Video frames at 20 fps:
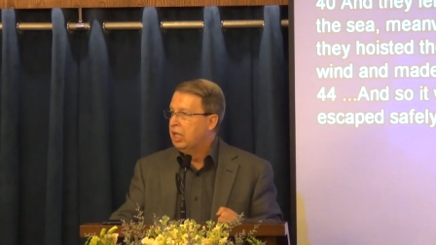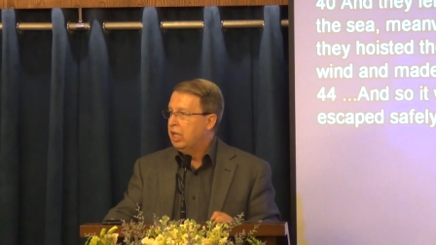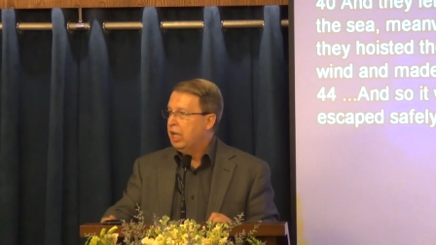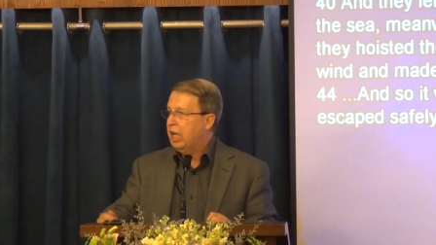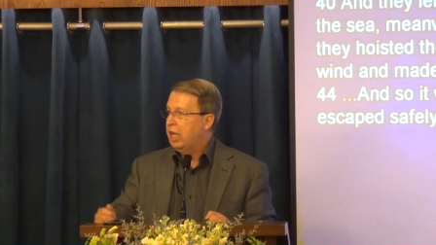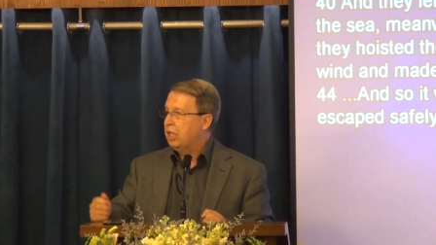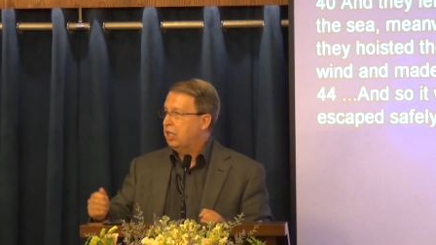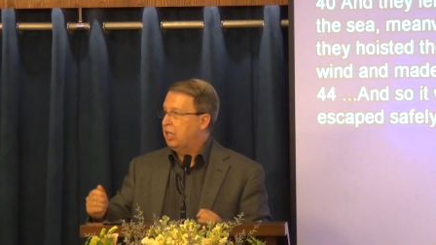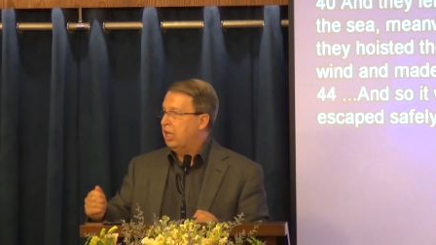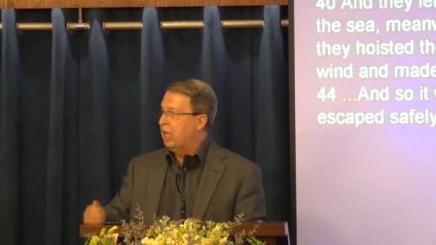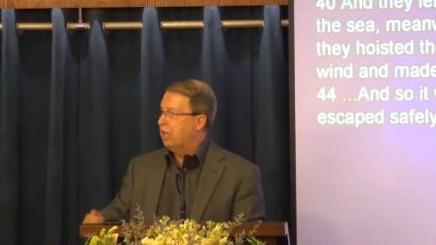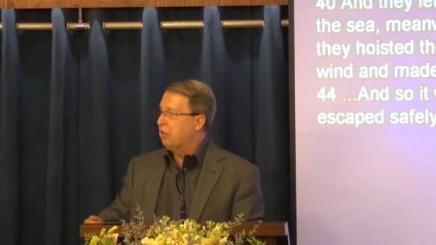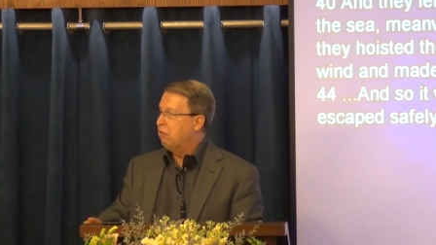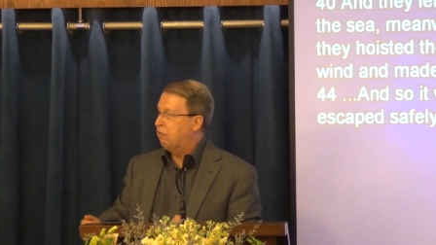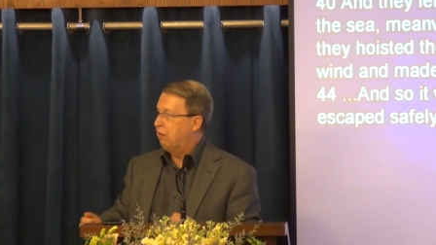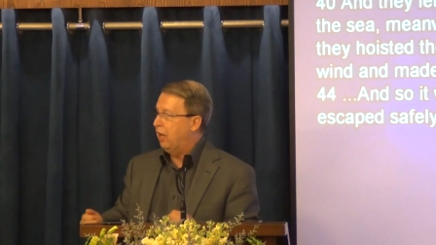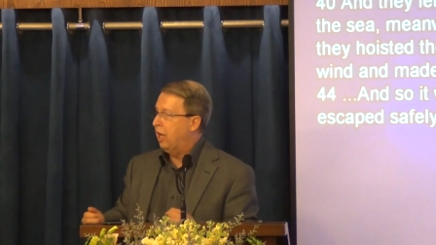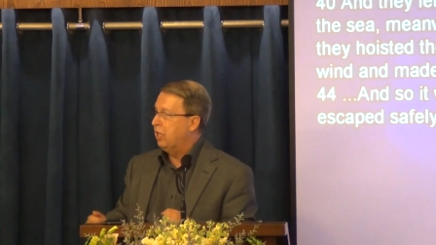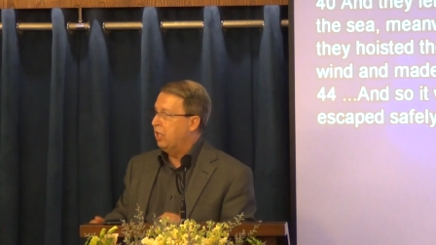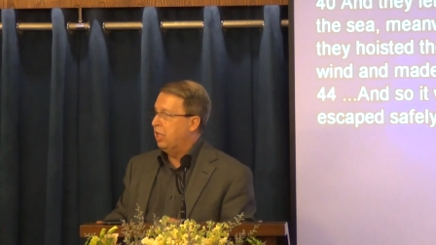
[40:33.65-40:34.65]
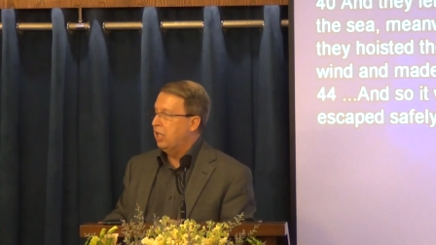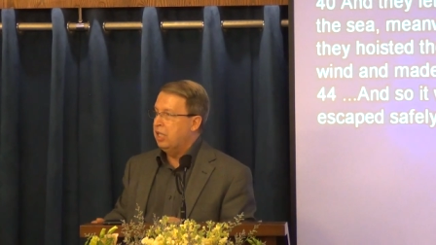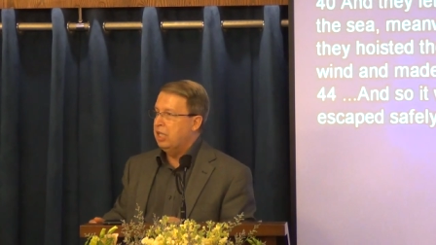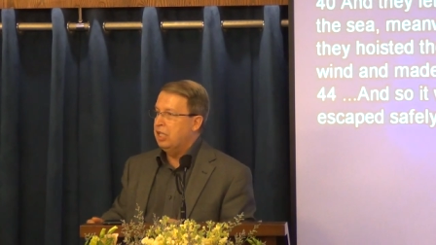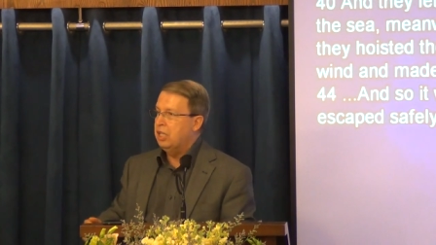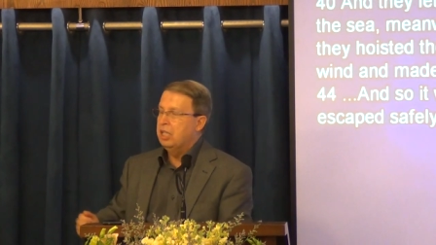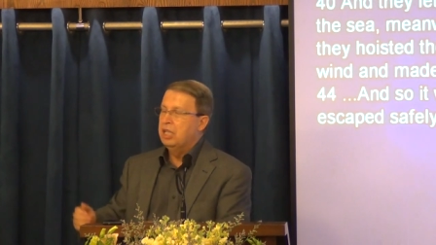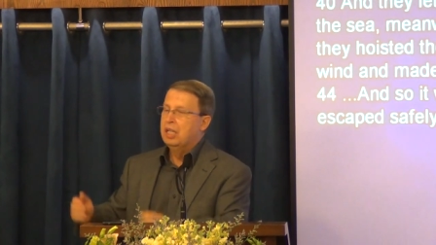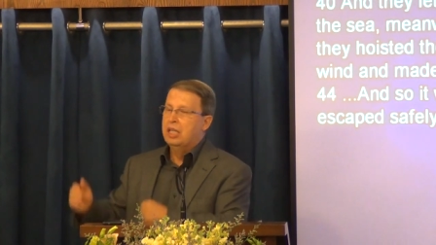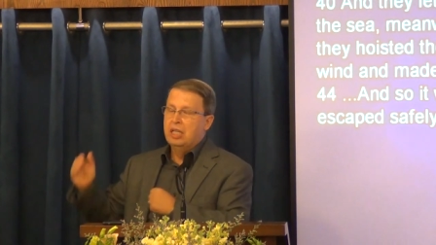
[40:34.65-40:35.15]
And then
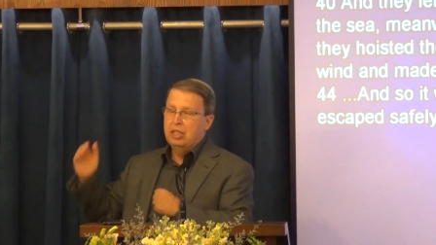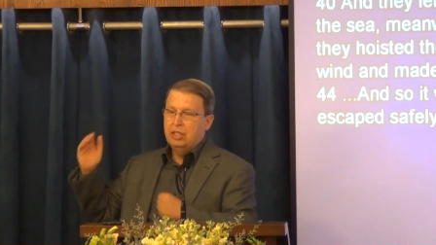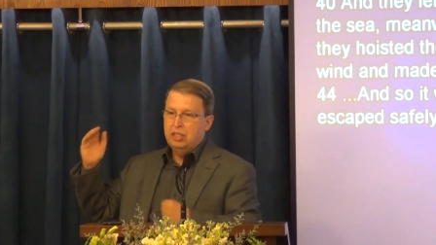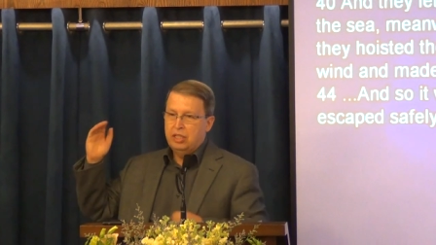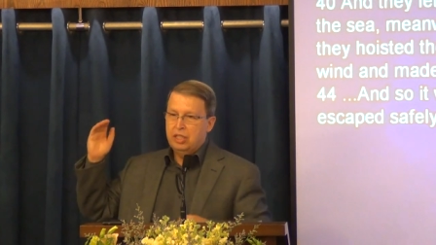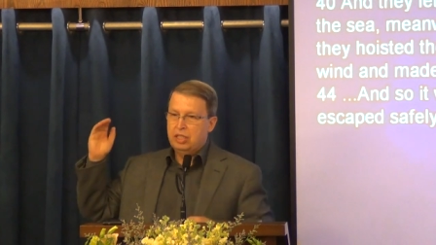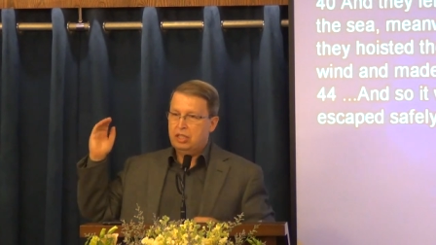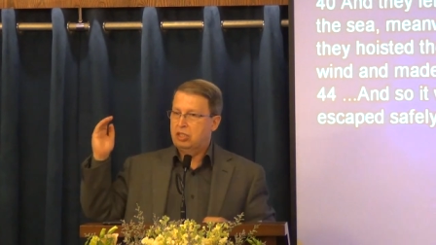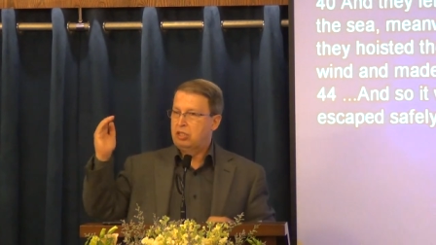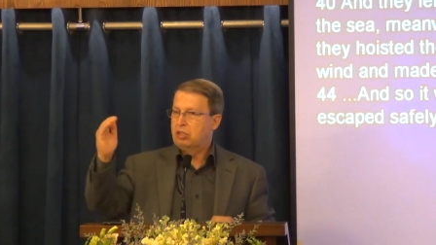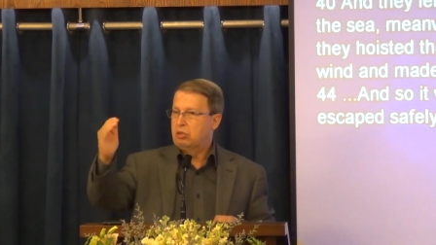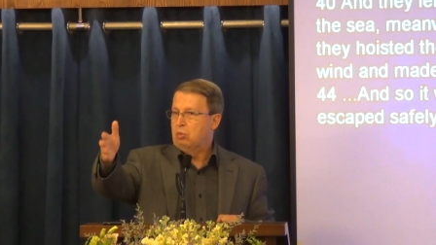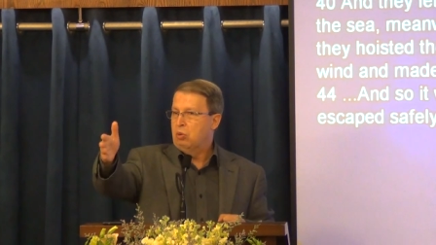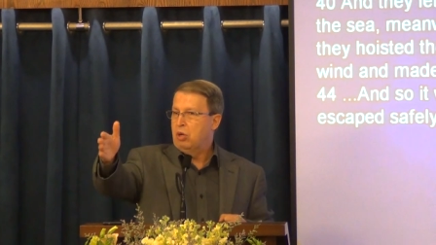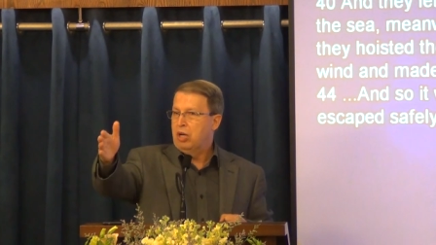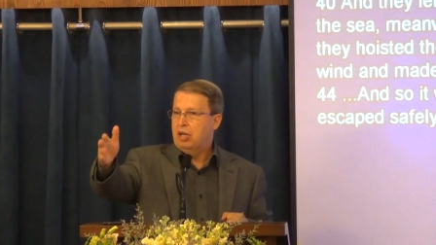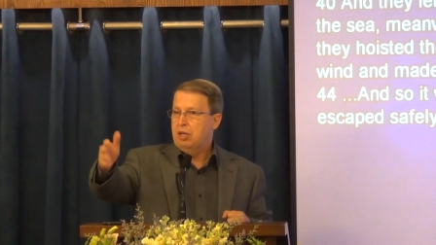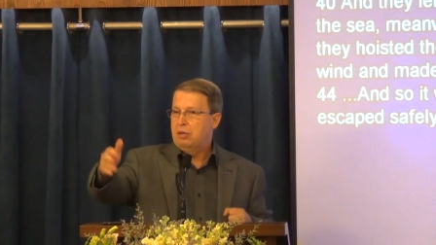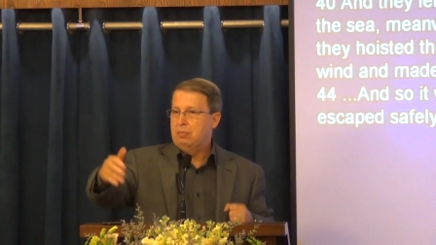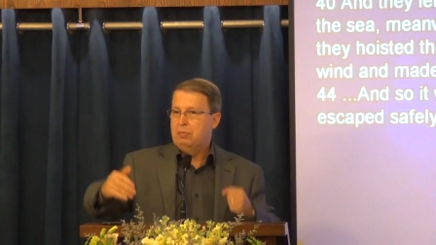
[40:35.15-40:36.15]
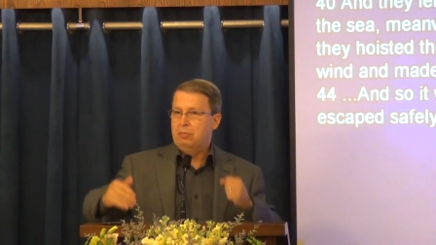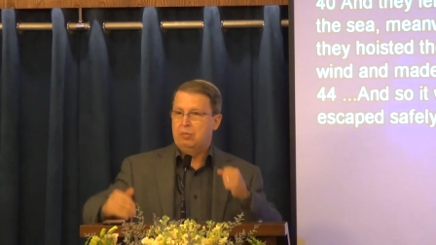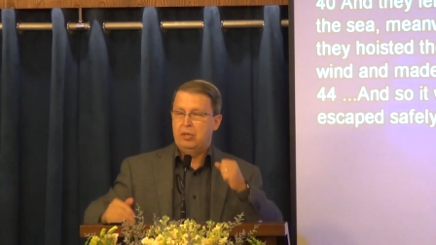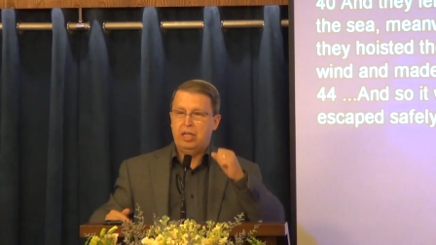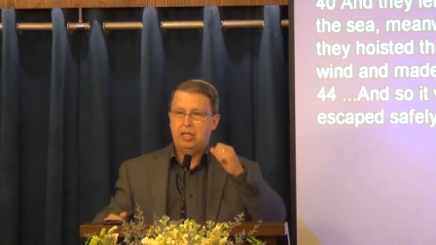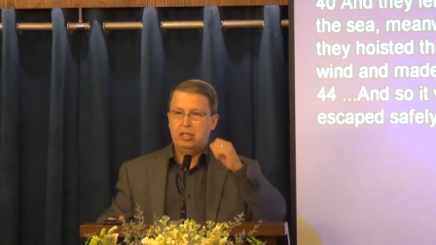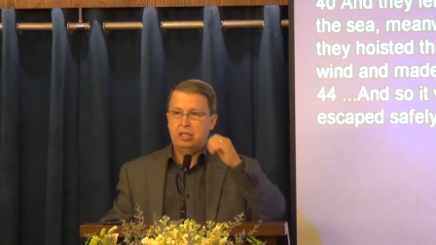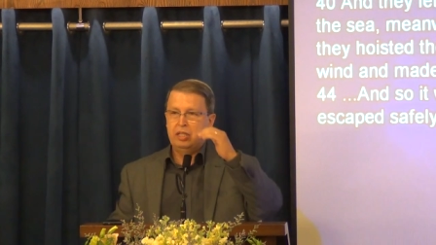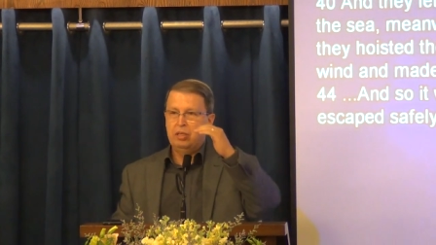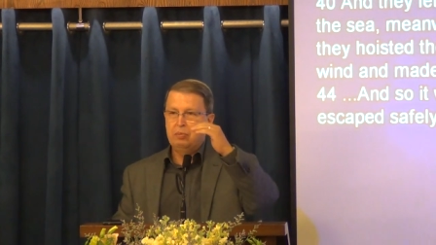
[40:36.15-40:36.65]
finally, they swam
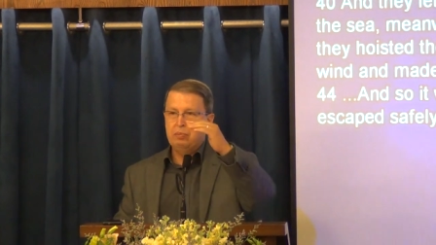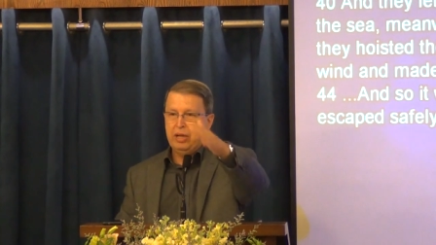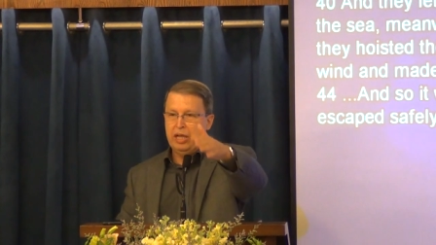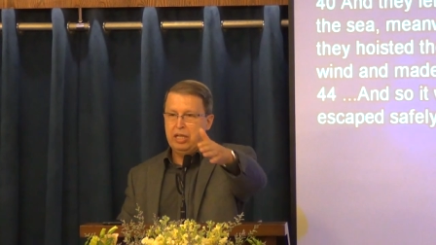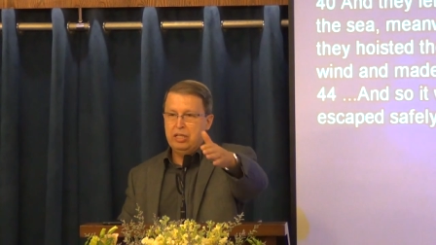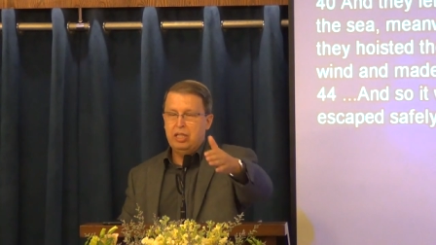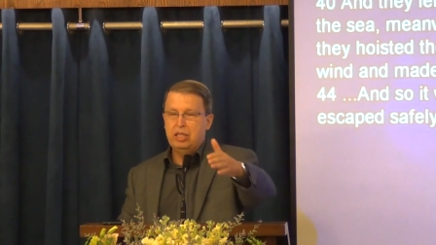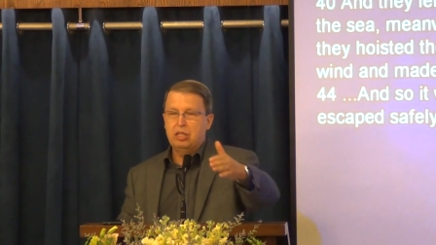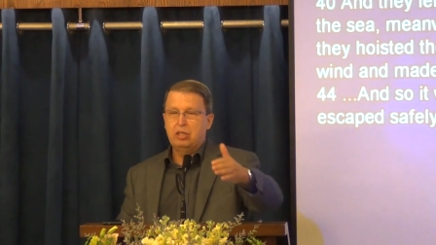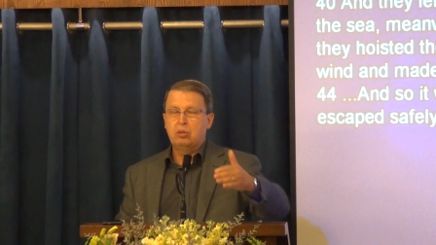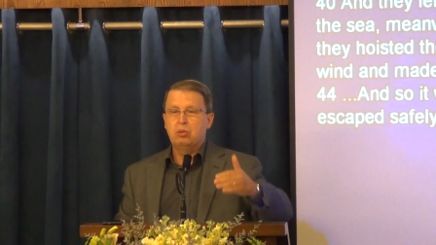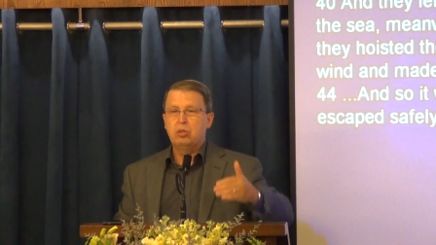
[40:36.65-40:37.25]
and they made it